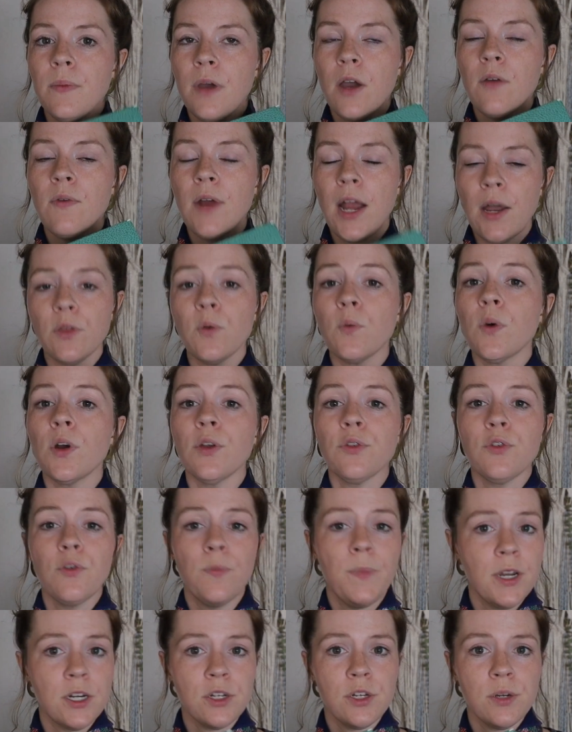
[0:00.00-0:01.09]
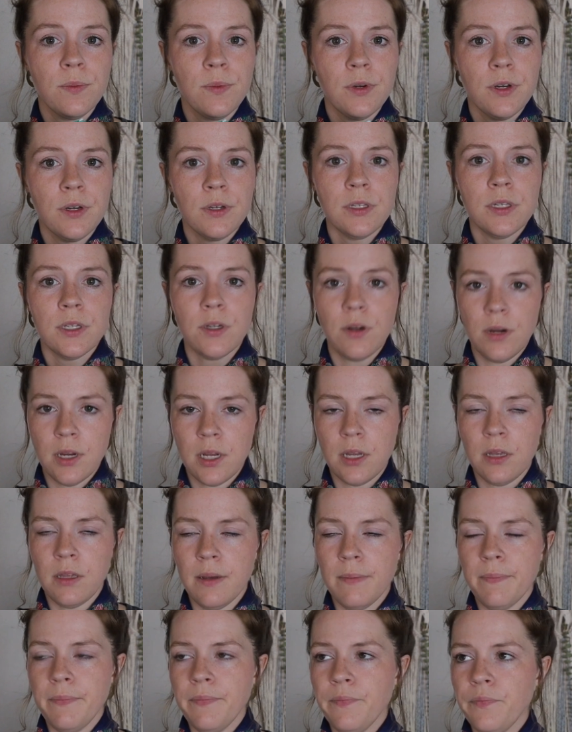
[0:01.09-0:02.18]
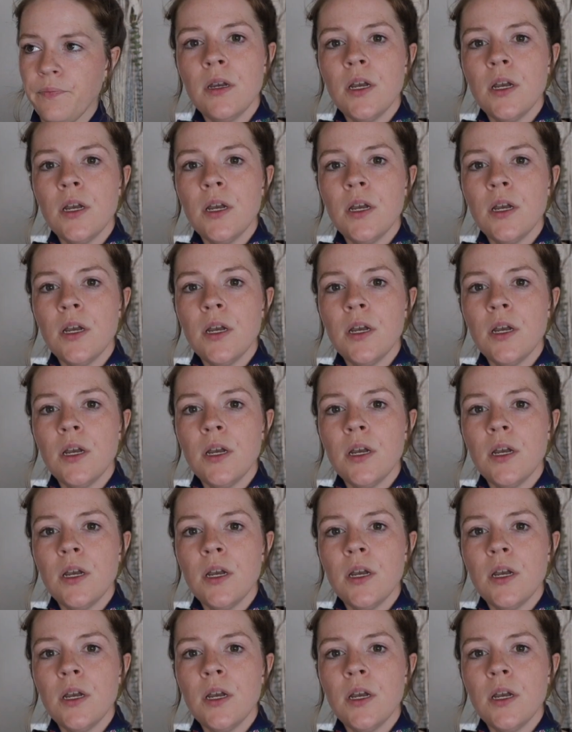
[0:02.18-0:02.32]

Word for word: Around the World Through Picture Books curriculum.